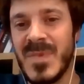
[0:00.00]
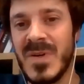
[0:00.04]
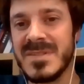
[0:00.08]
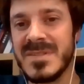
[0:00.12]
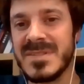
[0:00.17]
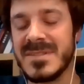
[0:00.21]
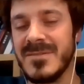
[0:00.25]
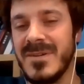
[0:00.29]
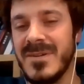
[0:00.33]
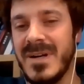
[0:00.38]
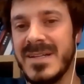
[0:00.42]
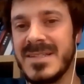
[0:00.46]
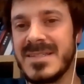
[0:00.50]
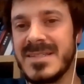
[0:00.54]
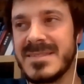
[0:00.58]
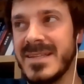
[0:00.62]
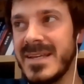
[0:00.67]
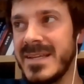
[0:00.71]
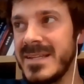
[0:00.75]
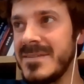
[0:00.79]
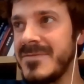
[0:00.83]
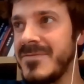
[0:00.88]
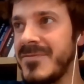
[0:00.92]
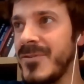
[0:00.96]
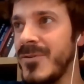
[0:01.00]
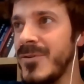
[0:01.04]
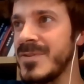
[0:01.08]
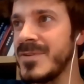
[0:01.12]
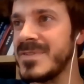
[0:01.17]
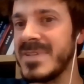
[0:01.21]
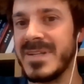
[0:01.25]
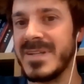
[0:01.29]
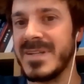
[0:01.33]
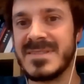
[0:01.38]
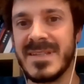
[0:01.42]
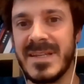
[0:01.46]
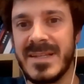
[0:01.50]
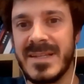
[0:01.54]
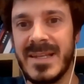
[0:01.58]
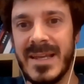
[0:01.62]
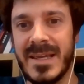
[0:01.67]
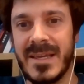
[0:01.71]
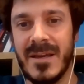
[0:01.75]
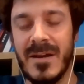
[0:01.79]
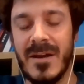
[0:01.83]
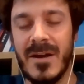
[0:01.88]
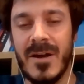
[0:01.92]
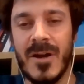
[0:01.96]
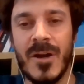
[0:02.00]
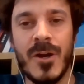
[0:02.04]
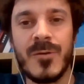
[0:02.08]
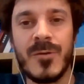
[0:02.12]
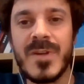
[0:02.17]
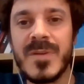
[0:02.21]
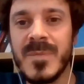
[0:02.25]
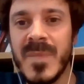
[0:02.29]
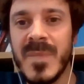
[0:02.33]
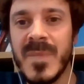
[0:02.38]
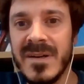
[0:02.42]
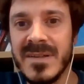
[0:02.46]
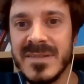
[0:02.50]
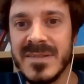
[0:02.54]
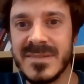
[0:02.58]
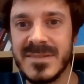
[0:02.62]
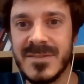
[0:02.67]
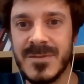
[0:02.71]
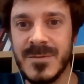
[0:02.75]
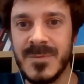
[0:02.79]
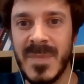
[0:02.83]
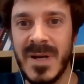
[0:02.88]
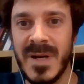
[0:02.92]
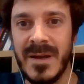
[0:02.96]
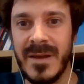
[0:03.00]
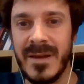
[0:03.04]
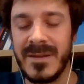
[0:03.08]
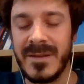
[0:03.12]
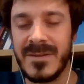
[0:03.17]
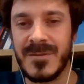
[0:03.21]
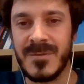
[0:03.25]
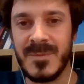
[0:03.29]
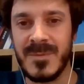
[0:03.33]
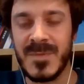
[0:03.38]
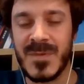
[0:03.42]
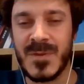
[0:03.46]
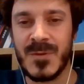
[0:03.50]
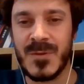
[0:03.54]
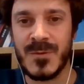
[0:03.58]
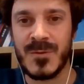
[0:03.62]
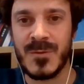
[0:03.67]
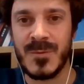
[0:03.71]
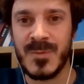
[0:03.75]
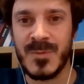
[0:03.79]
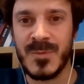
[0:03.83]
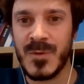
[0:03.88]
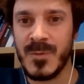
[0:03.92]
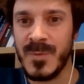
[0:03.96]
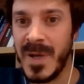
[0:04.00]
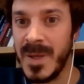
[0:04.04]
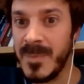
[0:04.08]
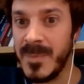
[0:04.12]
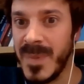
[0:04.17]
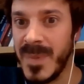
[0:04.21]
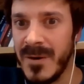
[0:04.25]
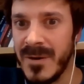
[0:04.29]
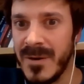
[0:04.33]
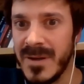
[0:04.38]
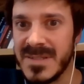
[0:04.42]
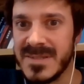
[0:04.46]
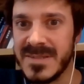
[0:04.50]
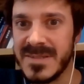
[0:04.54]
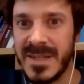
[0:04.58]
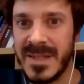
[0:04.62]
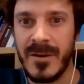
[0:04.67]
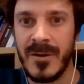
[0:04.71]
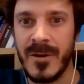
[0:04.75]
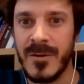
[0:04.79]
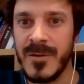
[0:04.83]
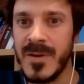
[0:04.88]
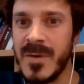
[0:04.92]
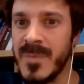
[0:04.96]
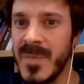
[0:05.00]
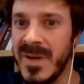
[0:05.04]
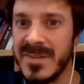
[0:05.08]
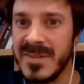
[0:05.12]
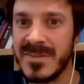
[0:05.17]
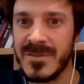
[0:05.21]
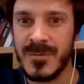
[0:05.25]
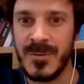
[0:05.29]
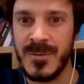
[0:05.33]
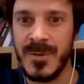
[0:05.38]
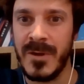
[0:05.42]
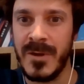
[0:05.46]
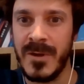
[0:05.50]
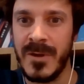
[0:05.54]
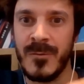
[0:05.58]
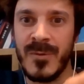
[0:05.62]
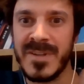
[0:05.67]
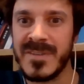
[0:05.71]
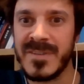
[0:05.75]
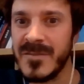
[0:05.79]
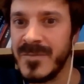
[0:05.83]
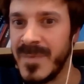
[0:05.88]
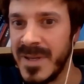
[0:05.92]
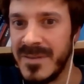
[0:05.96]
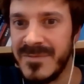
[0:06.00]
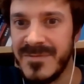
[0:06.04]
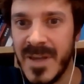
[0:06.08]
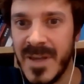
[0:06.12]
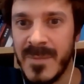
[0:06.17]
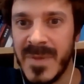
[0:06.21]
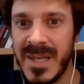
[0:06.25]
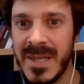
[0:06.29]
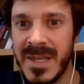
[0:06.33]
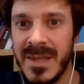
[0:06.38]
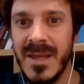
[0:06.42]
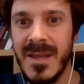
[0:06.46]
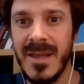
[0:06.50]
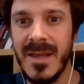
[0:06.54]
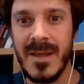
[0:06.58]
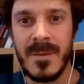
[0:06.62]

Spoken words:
so I sent like 100 masks to my parents, then 100 masks to the rest of my family.